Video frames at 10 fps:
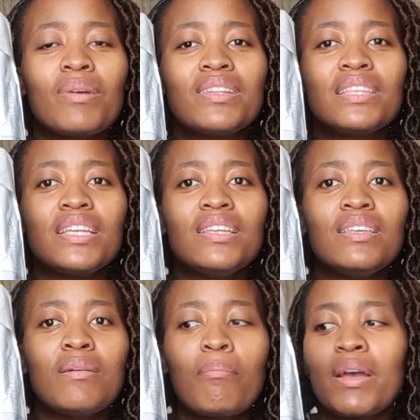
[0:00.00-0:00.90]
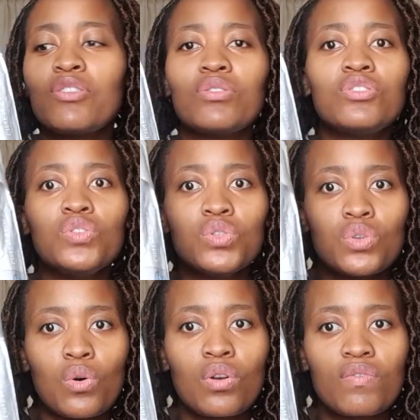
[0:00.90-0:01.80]
but they might not use
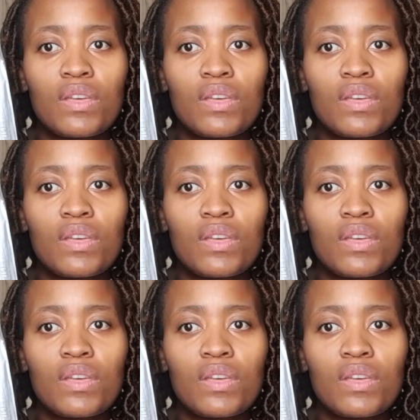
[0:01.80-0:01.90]
all of